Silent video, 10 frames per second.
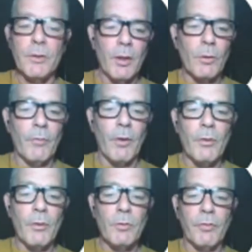So
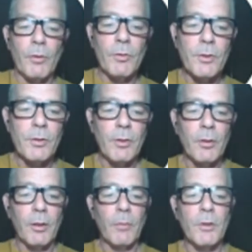on your first
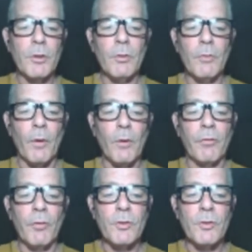commission, on
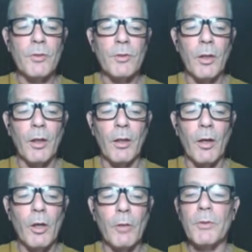your first sale, you're going to get
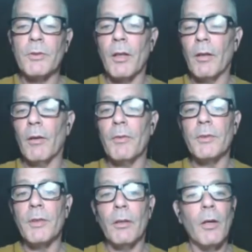one hundred percent of the
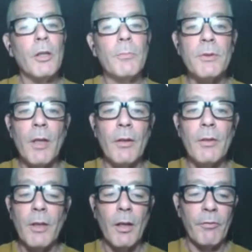sale, one hundred percent
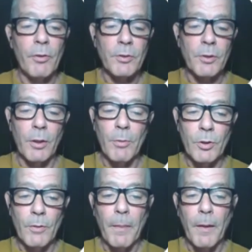of the sale, first
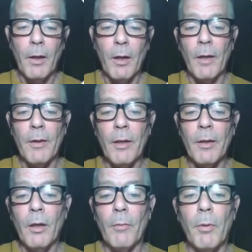commission, and
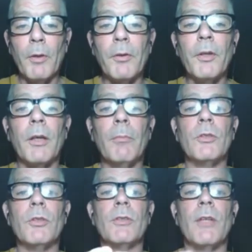then monthly
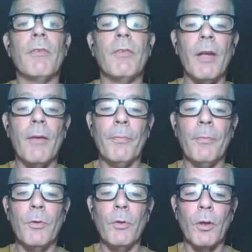commissions after that.
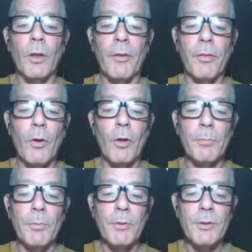You're going to get thirty
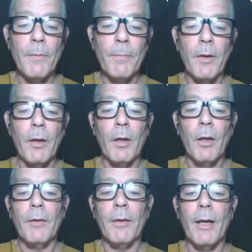percent.
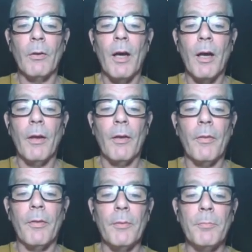Now
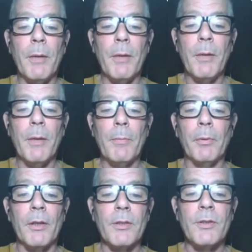the people that
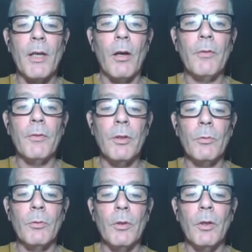sell under you,
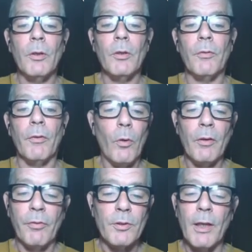the, only the first
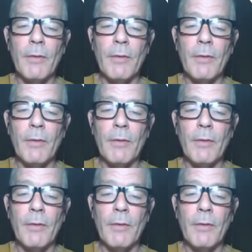level.